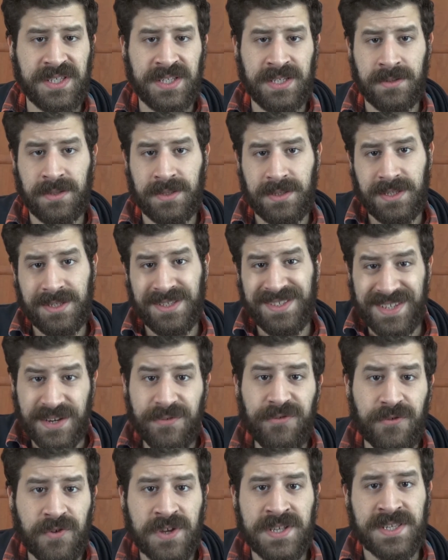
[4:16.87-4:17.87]
The, the,
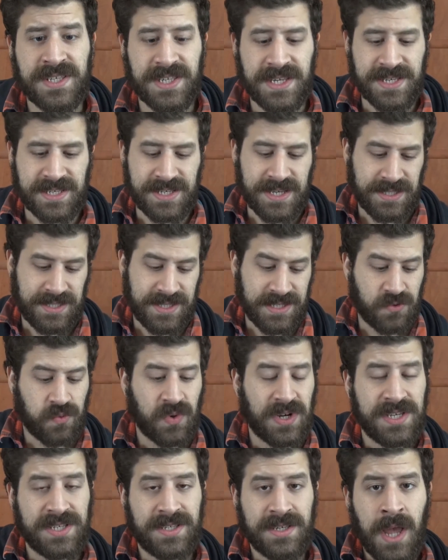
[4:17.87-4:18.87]
difference is that this
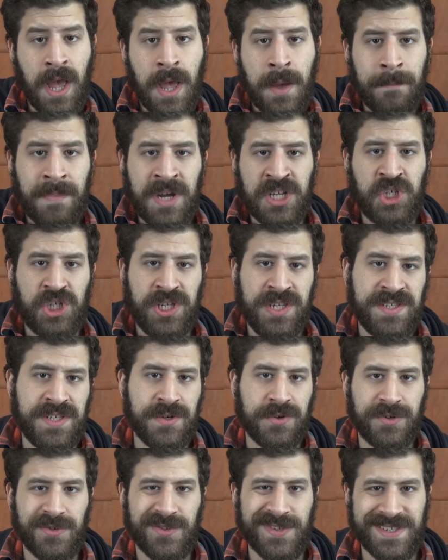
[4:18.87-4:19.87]
one is much
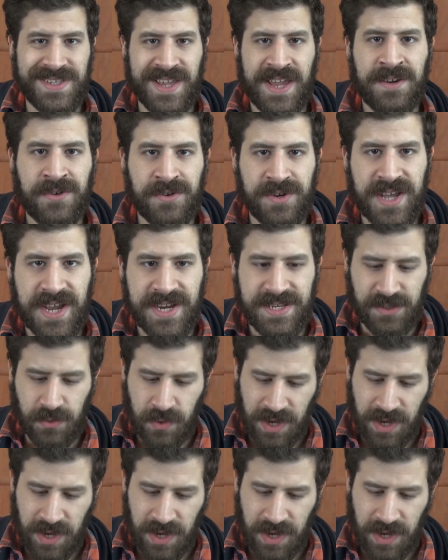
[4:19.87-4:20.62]
easier to standardize.